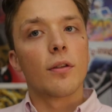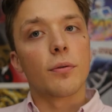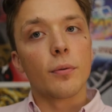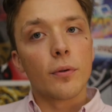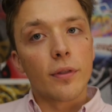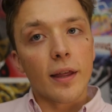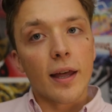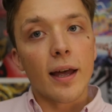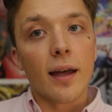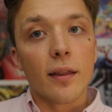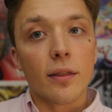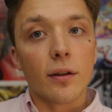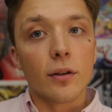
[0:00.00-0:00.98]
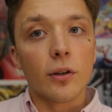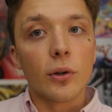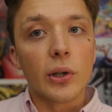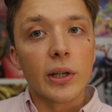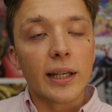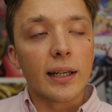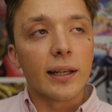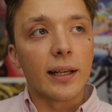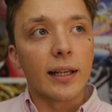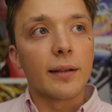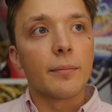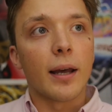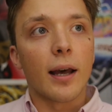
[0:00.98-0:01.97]
Through the uni
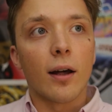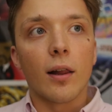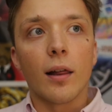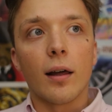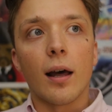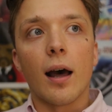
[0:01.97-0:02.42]
email,